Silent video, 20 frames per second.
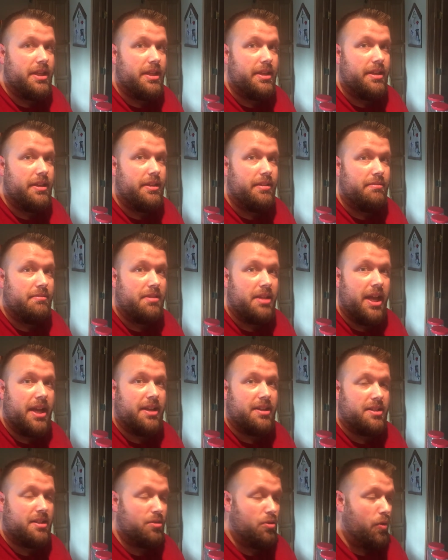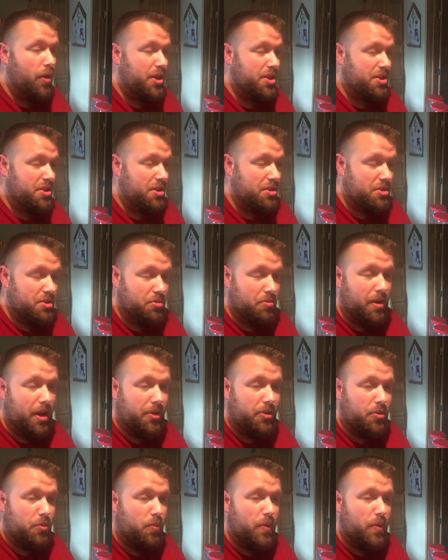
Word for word: He takes questions throughout the